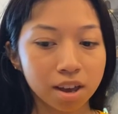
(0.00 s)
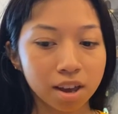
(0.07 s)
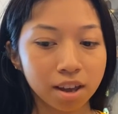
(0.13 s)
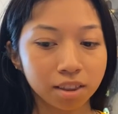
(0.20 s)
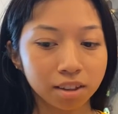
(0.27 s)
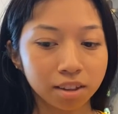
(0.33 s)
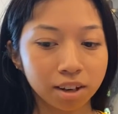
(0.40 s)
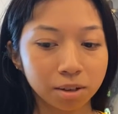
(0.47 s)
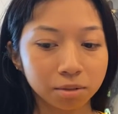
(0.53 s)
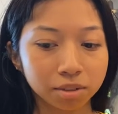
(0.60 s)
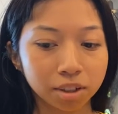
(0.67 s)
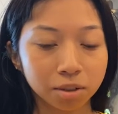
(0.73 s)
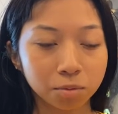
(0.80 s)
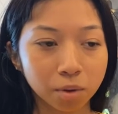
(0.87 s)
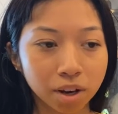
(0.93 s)
and then I was
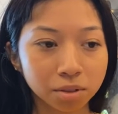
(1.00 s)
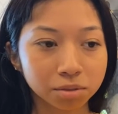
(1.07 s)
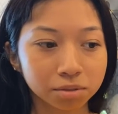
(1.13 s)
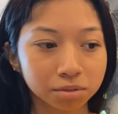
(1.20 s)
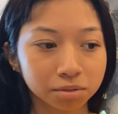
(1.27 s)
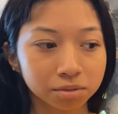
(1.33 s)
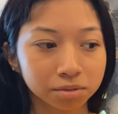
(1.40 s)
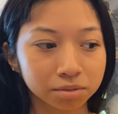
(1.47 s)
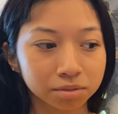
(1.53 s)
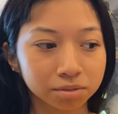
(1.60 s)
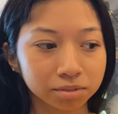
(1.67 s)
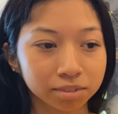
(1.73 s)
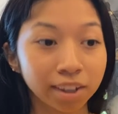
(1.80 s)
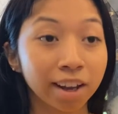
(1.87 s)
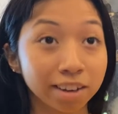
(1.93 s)
like, "Wow,
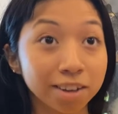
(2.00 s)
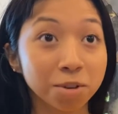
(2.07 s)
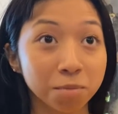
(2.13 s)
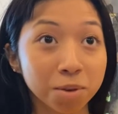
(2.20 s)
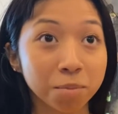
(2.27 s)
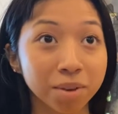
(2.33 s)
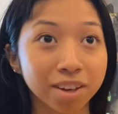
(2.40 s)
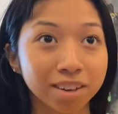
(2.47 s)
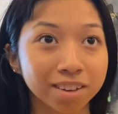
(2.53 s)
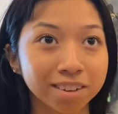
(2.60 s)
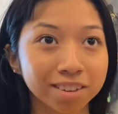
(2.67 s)
that could be me."